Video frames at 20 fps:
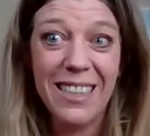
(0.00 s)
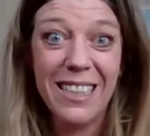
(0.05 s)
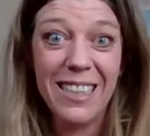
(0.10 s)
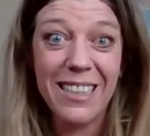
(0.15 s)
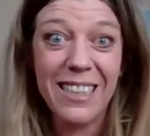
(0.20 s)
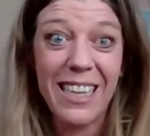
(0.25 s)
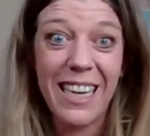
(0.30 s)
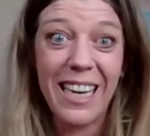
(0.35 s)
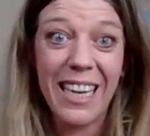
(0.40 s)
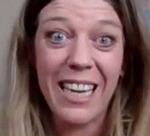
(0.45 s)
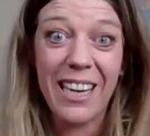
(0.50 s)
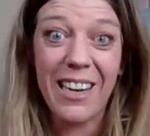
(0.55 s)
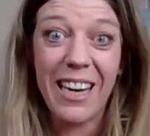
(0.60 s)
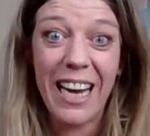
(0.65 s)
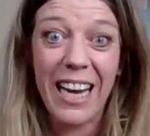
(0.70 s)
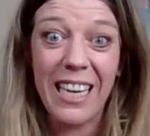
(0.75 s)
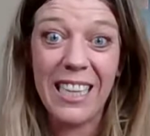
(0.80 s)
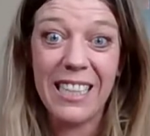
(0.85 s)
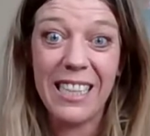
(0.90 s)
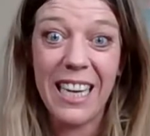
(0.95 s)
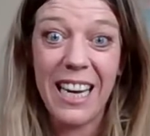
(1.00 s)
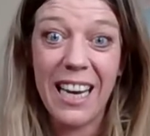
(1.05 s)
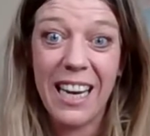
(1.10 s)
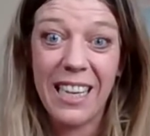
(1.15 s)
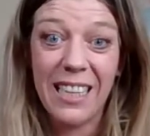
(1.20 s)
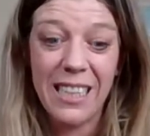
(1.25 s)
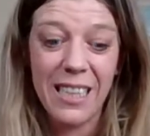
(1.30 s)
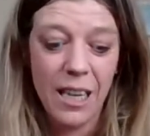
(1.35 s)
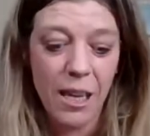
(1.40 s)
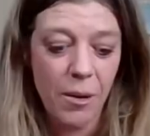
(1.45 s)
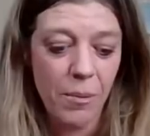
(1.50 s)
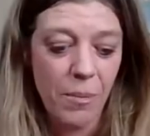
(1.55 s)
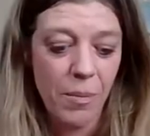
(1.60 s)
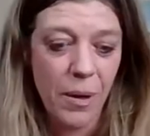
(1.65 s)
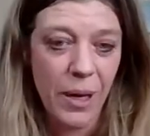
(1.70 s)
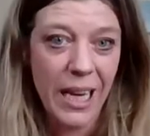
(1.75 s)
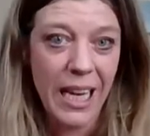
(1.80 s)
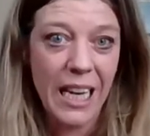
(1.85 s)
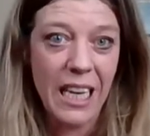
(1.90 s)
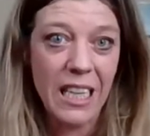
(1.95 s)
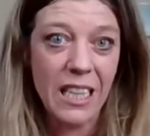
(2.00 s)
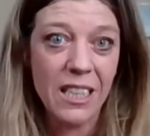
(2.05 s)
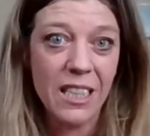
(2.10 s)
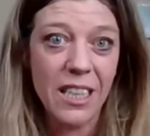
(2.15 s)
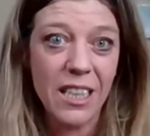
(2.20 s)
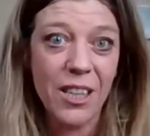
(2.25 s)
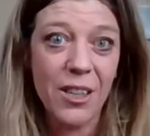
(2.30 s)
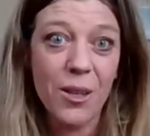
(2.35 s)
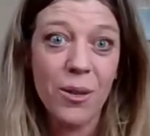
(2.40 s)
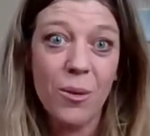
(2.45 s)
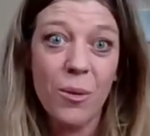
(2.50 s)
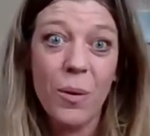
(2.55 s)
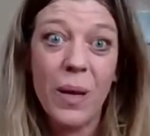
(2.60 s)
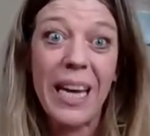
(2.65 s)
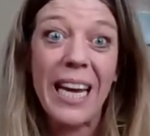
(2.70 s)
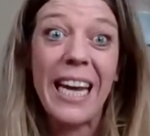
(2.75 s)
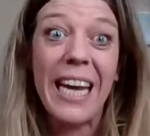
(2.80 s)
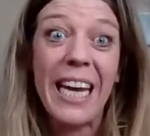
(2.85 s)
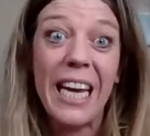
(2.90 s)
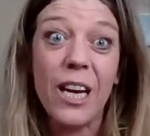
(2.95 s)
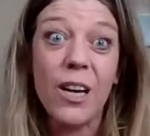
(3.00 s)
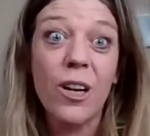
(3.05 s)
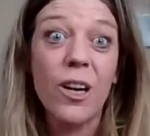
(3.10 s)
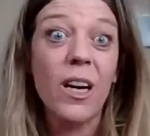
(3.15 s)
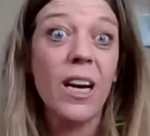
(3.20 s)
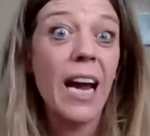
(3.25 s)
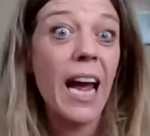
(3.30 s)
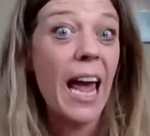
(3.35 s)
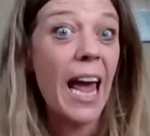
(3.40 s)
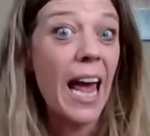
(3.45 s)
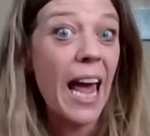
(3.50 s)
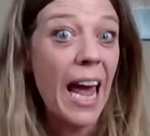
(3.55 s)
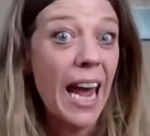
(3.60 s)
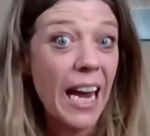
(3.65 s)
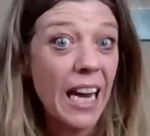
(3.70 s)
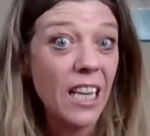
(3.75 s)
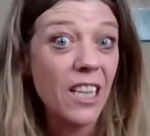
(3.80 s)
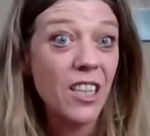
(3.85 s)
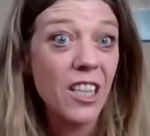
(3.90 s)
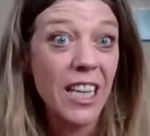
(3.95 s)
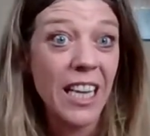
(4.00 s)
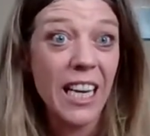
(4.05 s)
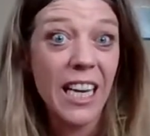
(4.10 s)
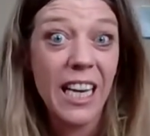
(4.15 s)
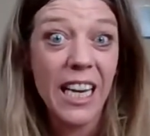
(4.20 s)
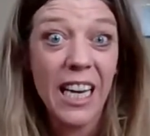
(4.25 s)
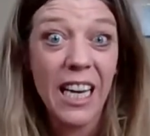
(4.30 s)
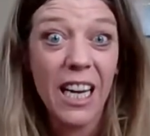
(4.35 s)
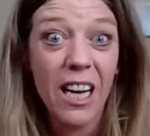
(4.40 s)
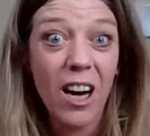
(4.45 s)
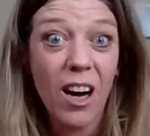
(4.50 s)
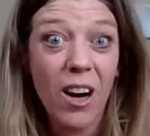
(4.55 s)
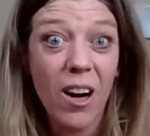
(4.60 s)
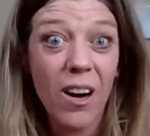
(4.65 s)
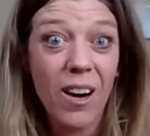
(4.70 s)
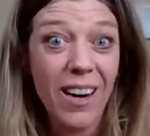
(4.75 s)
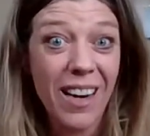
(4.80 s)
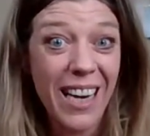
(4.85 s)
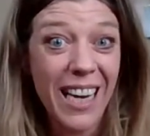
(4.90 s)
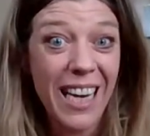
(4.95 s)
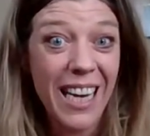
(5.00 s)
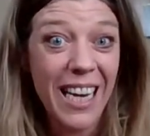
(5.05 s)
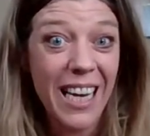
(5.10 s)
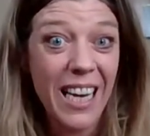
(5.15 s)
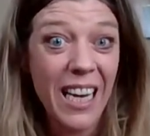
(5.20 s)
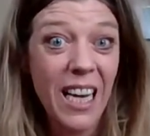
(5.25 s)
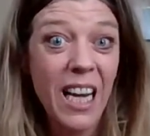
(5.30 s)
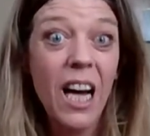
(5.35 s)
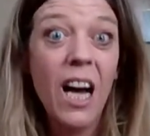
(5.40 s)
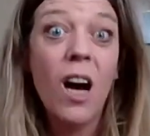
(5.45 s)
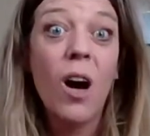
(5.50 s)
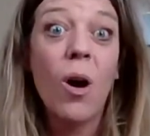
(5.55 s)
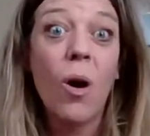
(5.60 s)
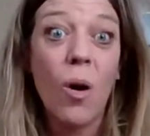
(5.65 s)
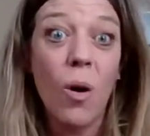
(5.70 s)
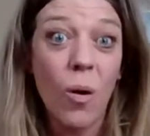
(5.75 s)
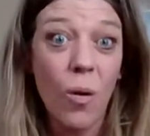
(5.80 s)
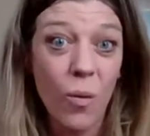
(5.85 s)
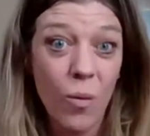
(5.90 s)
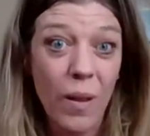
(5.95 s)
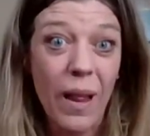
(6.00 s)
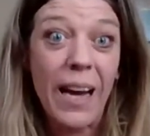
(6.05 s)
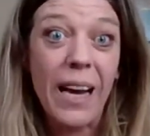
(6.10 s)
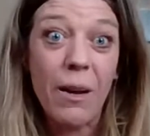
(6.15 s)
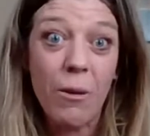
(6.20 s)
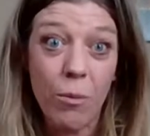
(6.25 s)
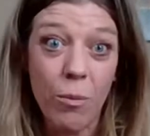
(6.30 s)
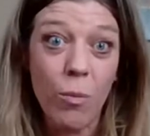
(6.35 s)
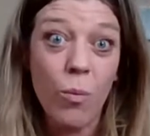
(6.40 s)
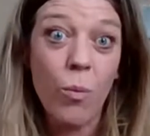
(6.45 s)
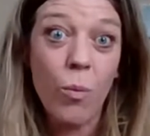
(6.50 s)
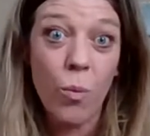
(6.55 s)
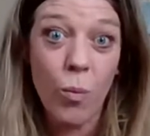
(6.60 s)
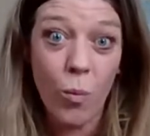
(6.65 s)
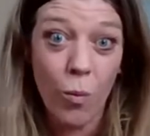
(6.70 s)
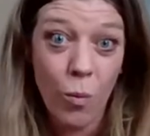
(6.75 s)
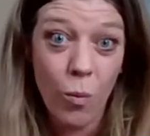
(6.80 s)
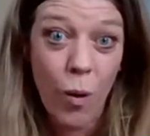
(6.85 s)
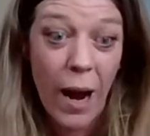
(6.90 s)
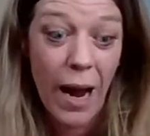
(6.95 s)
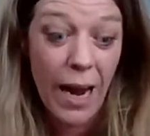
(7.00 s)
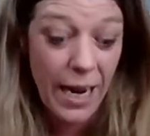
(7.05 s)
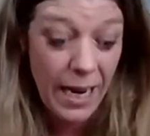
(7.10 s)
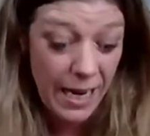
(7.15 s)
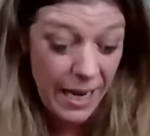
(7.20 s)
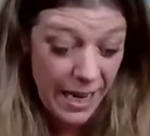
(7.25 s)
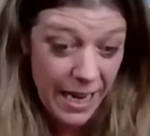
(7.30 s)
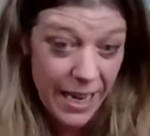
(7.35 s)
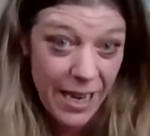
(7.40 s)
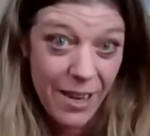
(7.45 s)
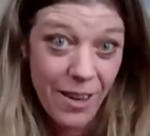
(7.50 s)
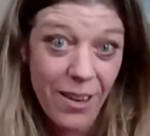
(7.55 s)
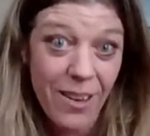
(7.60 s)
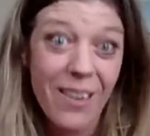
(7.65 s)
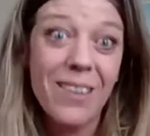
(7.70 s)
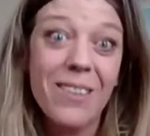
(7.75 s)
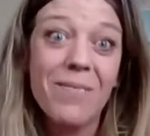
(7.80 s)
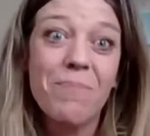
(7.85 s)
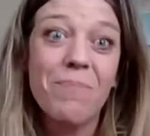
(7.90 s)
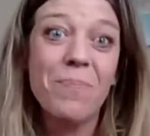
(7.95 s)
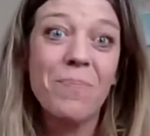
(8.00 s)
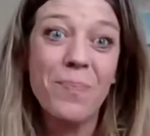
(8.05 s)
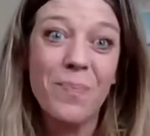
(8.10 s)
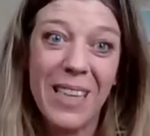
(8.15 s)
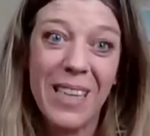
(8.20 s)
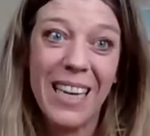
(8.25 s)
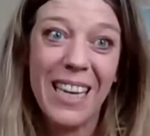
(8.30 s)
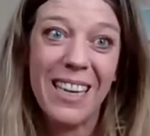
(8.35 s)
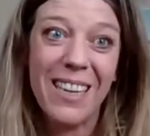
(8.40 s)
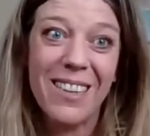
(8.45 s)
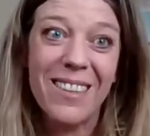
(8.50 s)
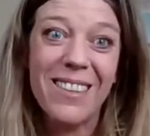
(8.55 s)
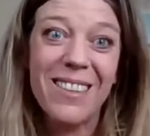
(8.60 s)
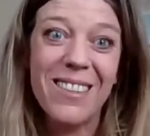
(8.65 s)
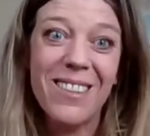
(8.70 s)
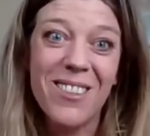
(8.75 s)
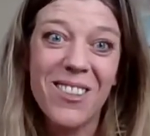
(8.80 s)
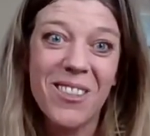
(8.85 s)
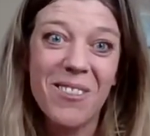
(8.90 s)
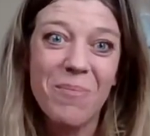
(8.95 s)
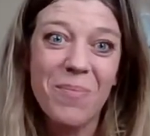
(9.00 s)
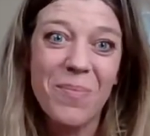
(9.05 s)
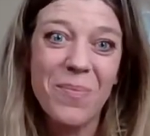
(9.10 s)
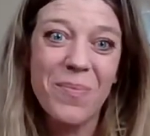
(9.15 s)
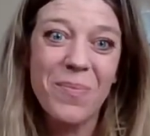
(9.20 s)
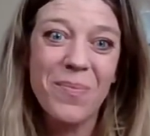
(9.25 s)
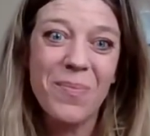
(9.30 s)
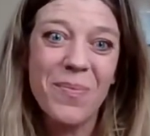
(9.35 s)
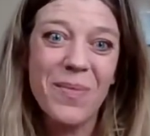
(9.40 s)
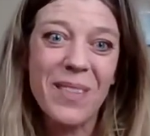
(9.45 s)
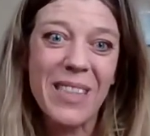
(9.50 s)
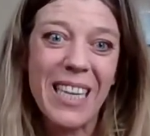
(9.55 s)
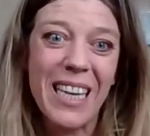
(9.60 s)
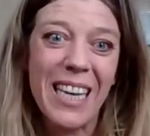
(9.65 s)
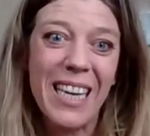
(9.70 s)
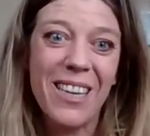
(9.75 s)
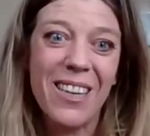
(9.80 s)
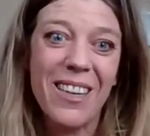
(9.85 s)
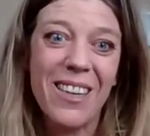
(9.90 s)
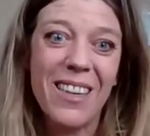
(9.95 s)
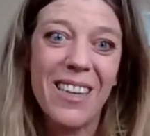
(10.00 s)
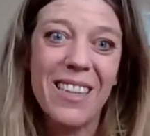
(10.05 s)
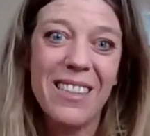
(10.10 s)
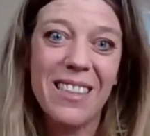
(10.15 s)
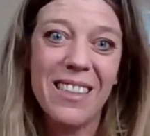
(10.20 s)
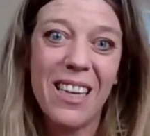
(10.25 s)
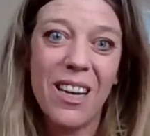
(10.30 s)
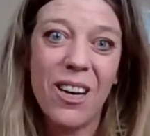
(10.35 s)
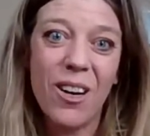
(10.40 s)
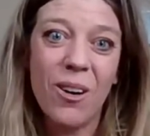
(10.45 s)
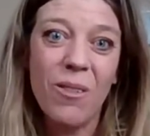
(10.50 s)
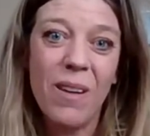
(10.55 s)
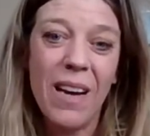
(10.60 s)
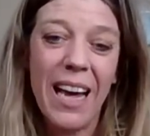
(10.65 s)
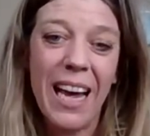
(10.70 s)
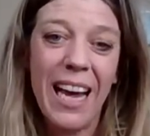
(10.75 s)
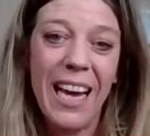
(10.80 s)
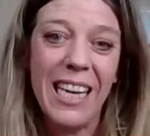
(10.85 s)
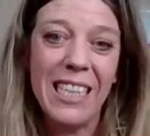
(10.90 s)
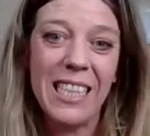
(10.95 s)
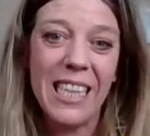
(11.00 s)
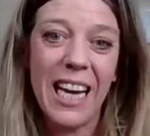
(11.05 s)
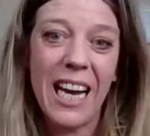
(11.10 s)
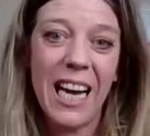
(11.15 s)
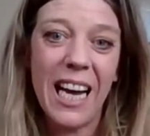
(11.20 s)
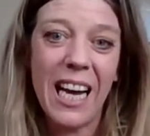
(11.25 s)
did you take your H hand and bring it into you? Here, H-E-R-E, like right here, here, here. So H